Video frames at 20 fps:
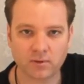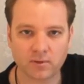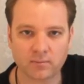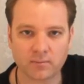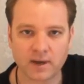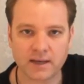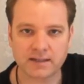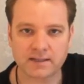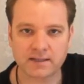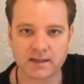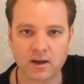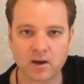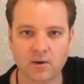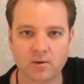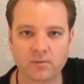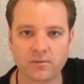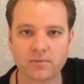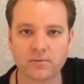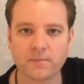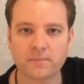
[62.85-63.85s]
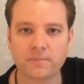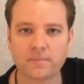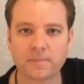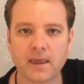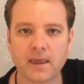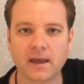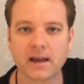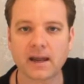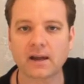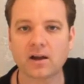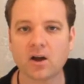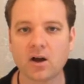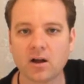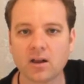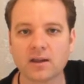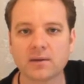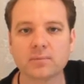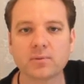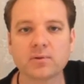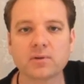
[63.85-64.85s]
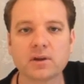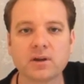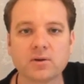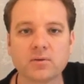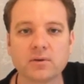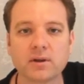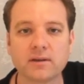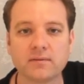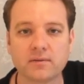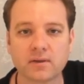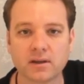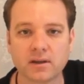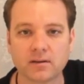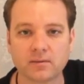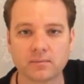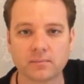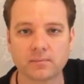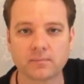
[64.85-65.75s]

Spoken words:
myself, and I call it pre-grieving.